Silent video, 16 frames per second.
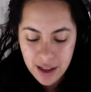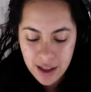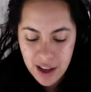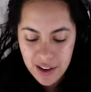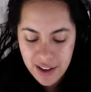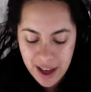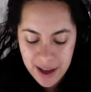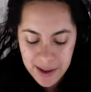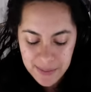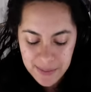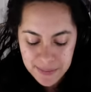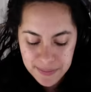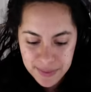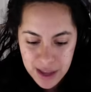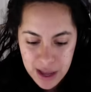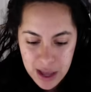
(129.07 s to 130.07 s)
Okay,
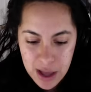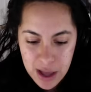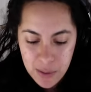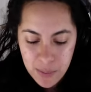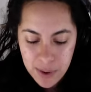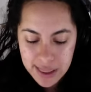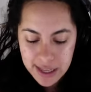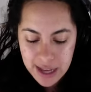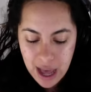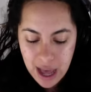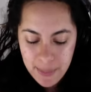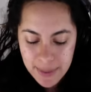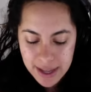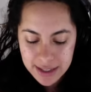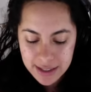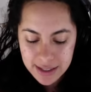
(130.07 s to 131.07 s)
where are the
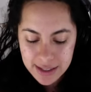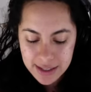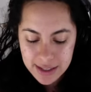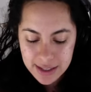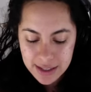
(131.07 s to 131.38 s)
comments?